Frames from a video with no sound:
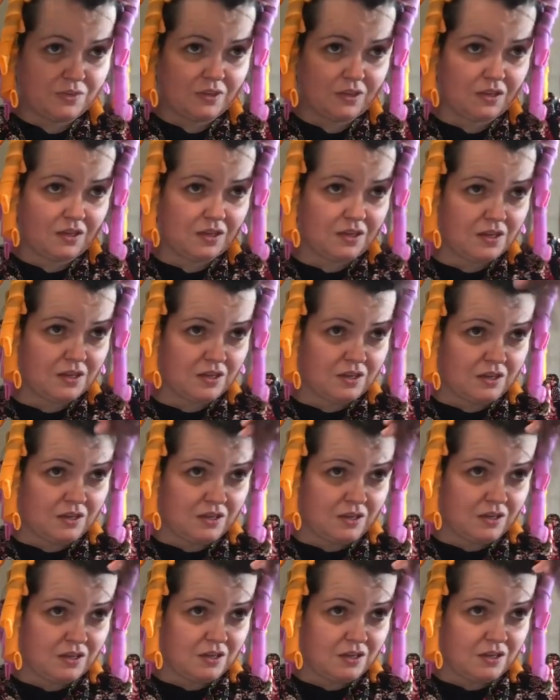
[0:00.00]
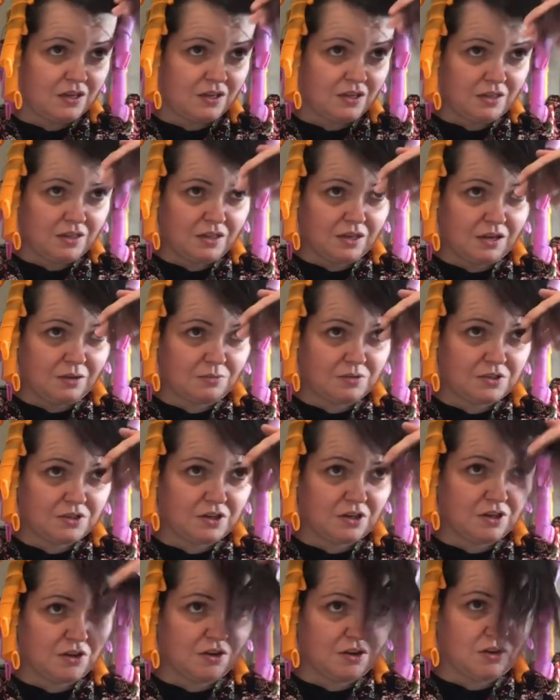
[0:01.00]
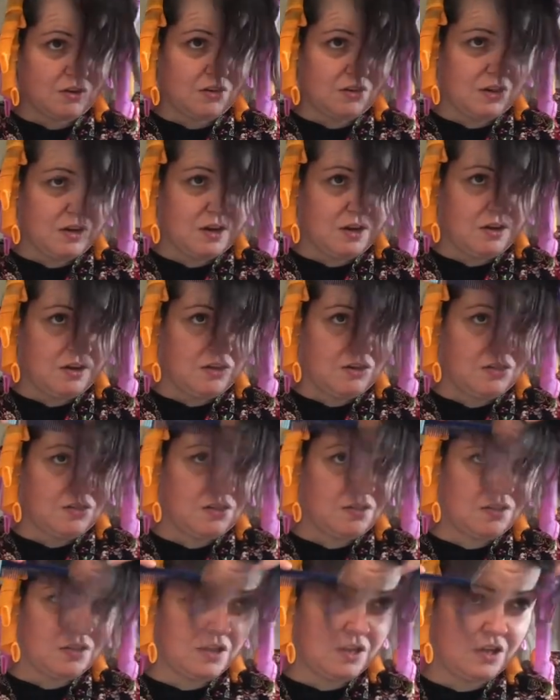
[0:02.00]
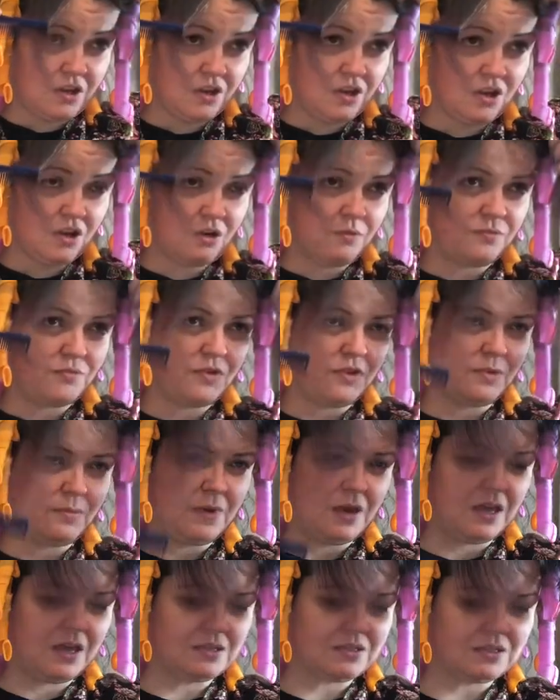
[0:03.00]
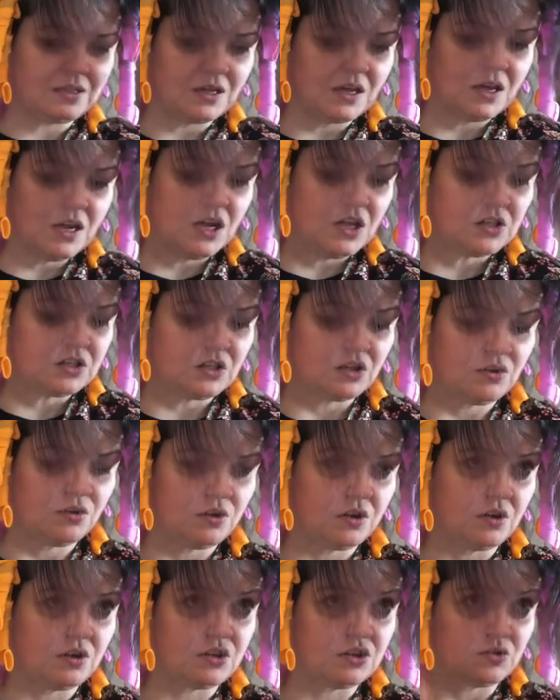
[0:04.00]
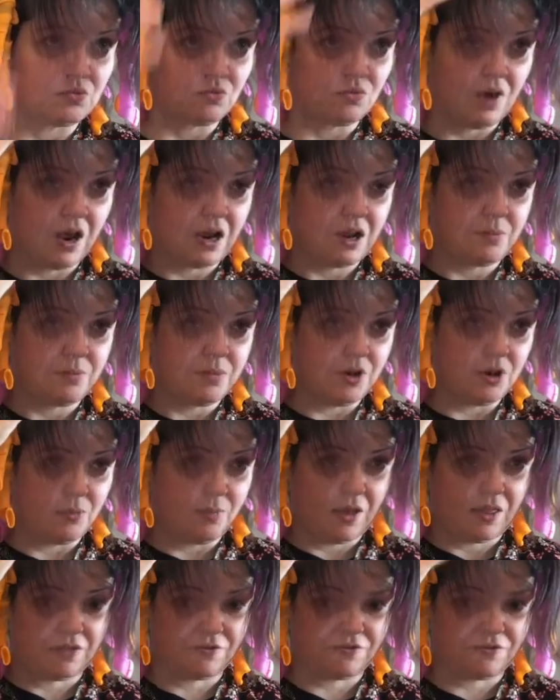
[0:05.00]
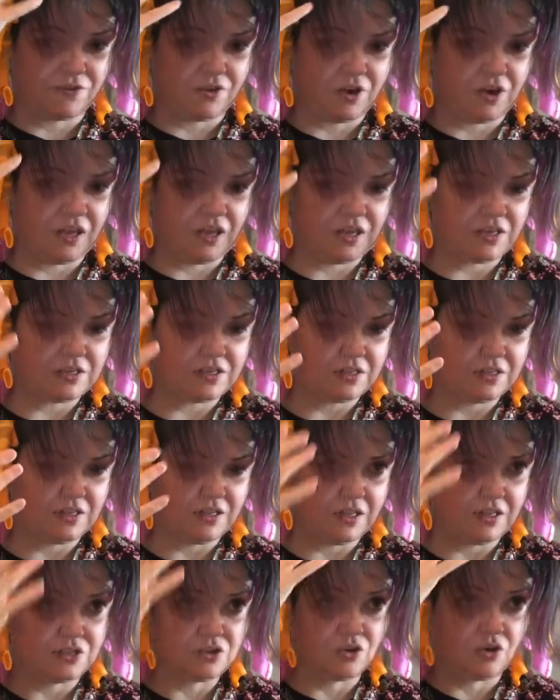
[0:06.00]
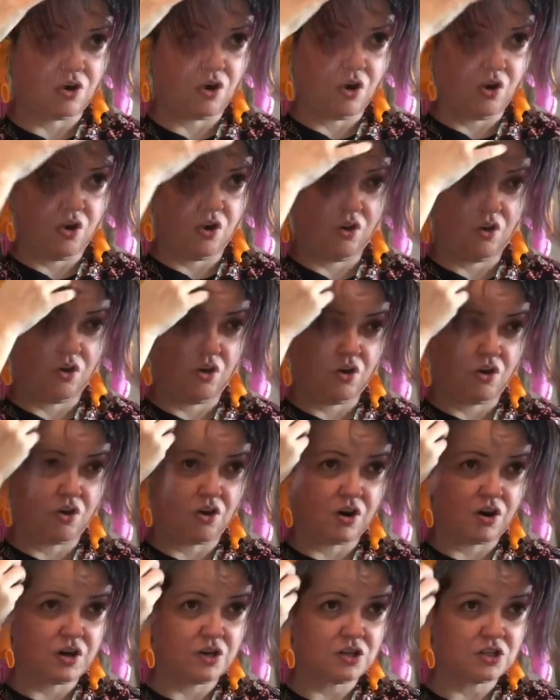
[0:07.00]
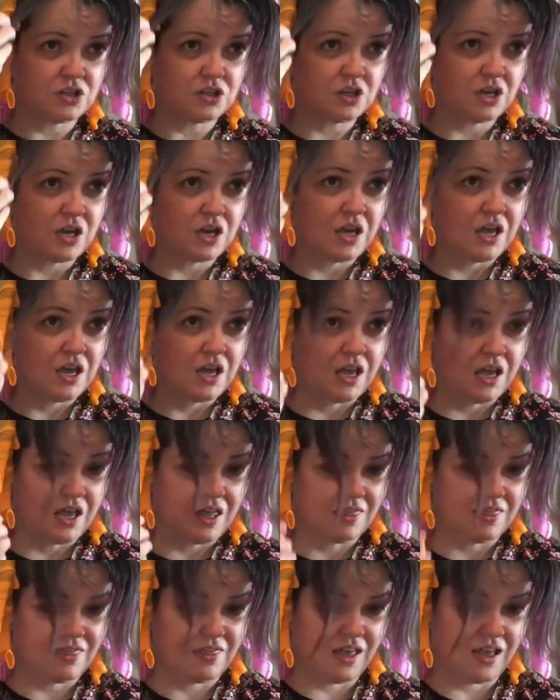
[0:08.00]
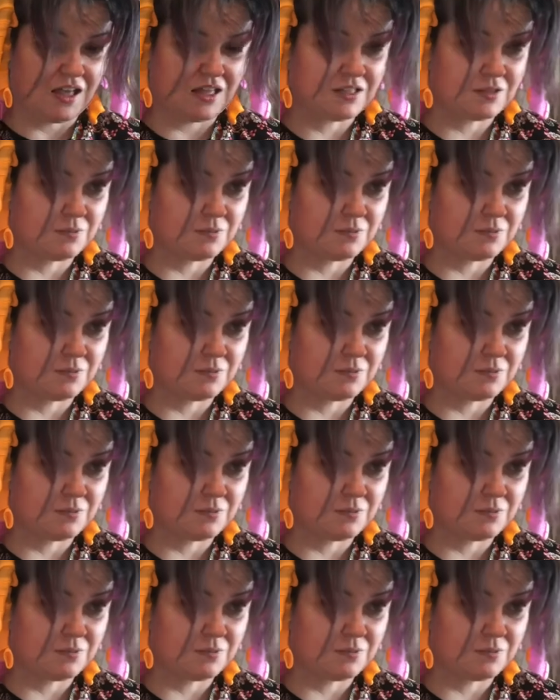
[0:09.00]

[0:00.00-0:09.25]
I think I'm just gonna curl it all and hope for the best. So you'll notice right up here by the front, these are all orange, and that's